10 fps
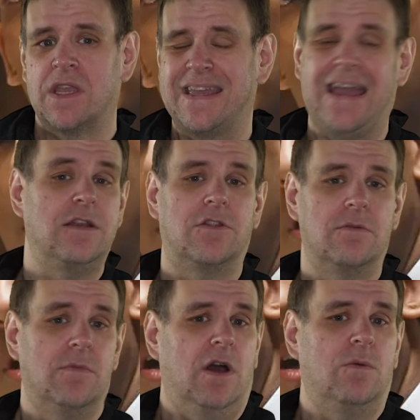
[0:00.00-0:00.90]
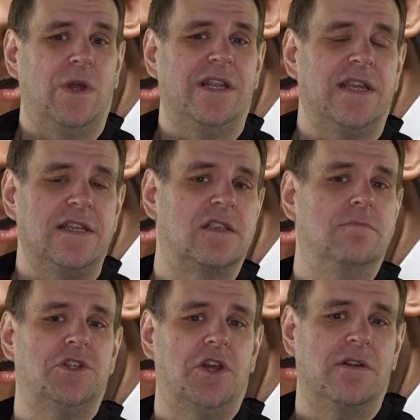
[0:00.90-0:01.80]
gain them and win a
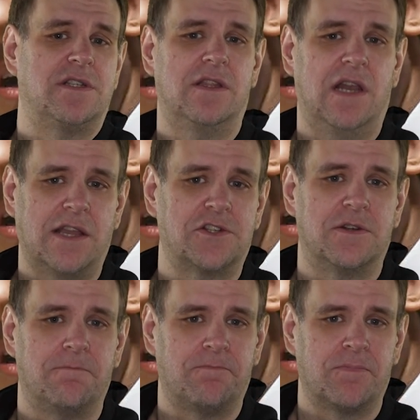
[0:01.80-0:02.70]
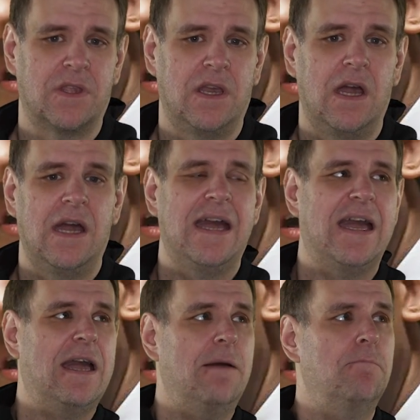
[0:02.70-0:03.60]
decent majority at the election.
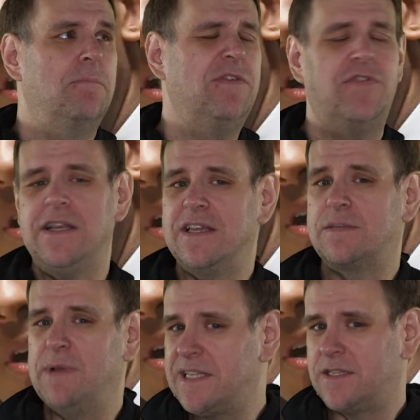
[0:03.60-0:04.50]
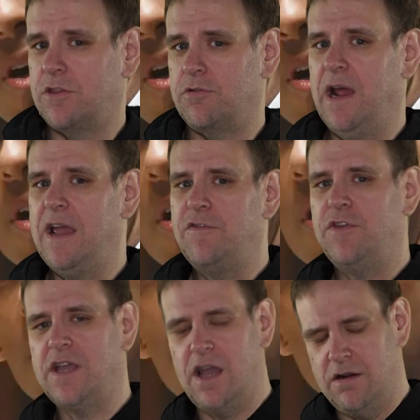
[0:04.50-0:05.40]
But if they dismiss the threat, if
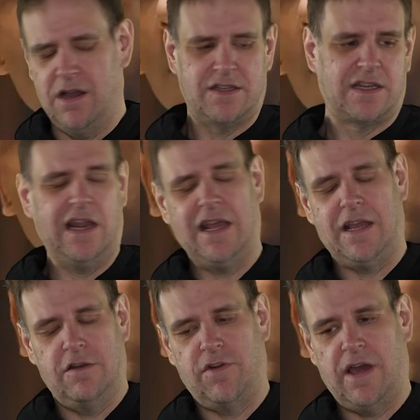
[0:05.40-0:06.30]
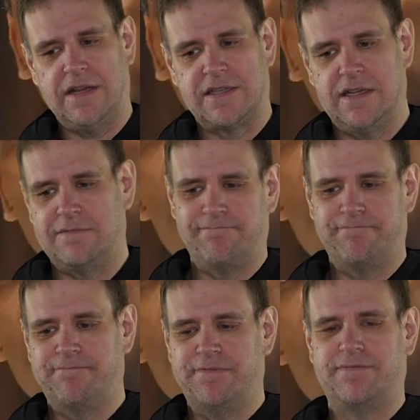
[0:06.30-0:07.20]
they go, look, it's clearly inflated,
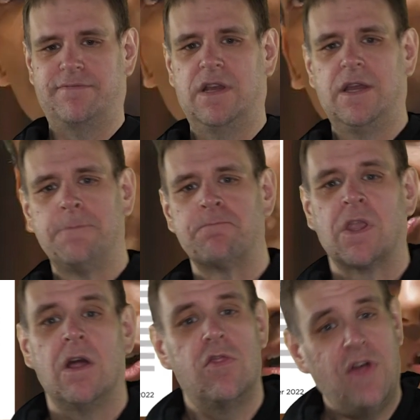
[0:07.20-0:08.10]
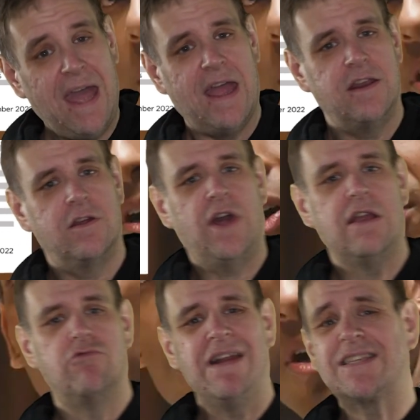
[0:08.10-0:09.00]
then
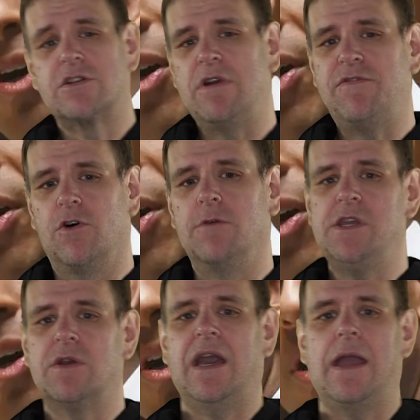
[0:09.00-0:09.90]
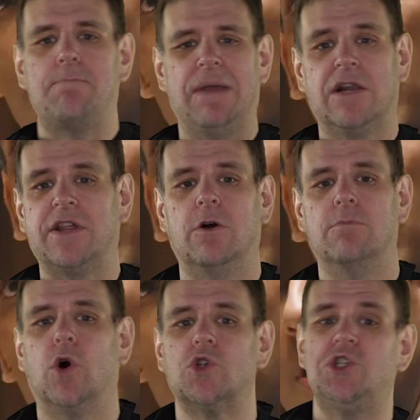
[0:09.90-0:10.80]
they risk Reform UK building up
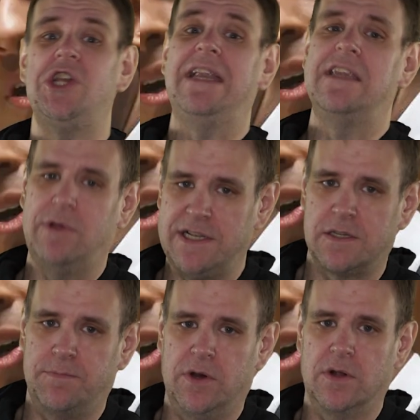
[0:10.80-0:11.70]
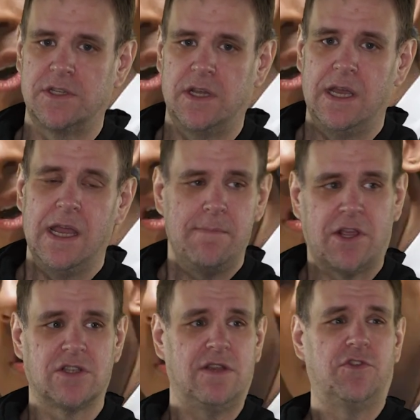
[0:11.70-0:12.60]
more genuine support.
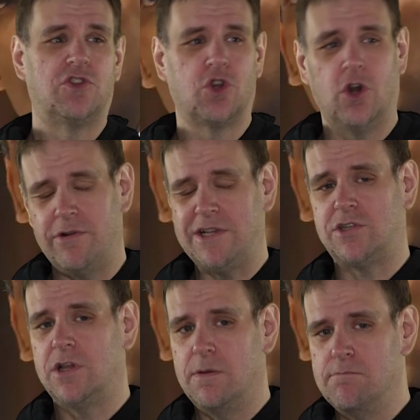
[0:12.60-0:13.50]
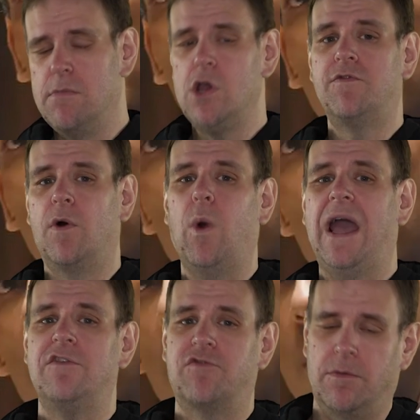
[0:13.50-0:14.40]
Because if the Tories move
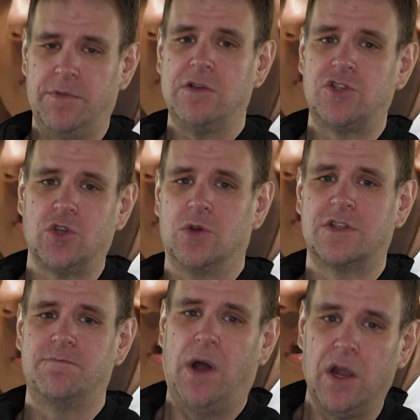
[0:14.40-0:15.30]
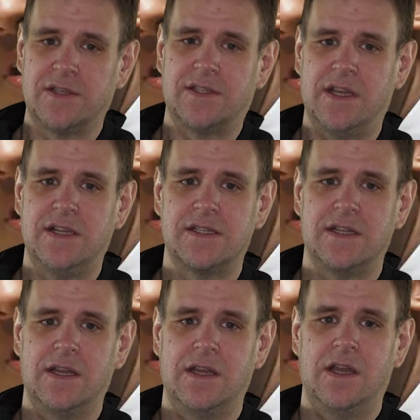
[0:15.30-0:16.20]
away from those sorts of policies
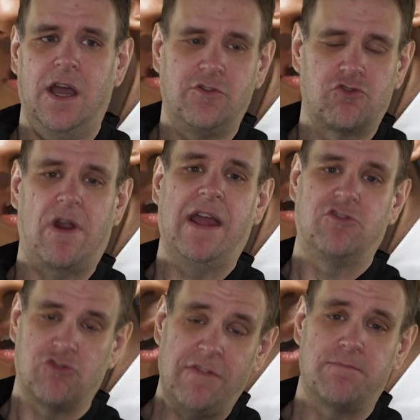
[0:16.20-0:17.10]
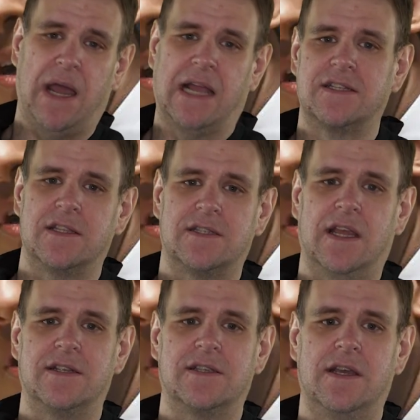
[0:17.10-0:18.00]
and try and drift back to the
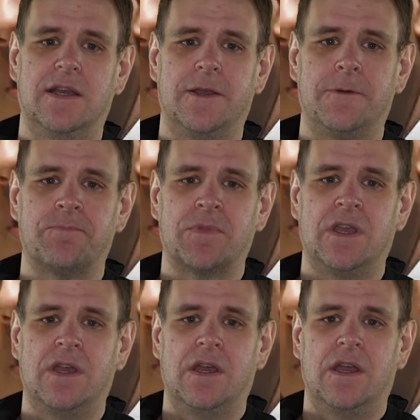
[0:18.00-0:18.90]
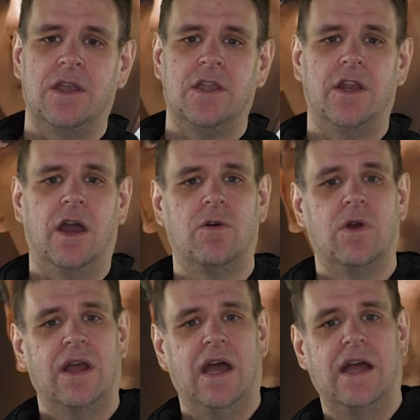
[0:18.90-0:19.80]
centre, you know,
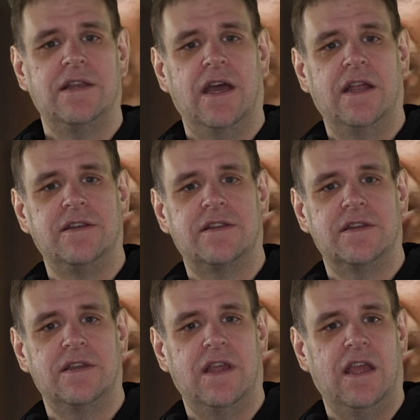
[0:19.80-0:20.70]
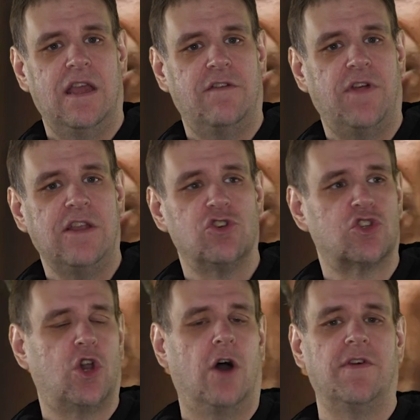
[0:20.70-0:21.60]
and if they
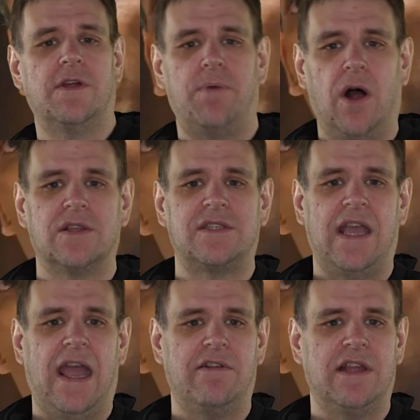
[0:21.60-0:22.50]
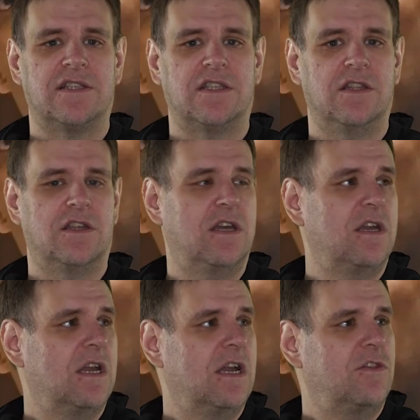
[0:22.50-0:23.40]
just cover the policy areas that
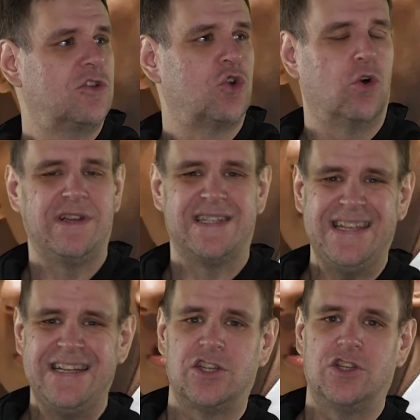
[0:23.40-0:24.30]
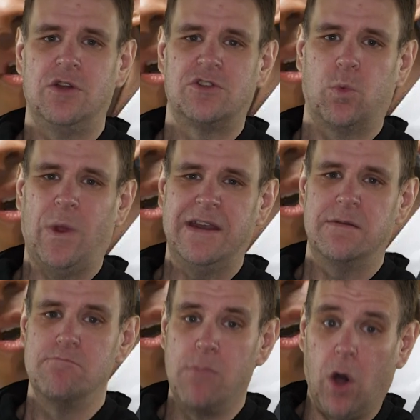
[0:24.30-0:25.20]
the Tories need to do to
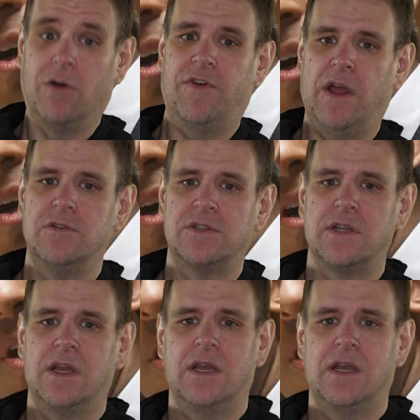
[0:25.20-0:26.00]
win more votes,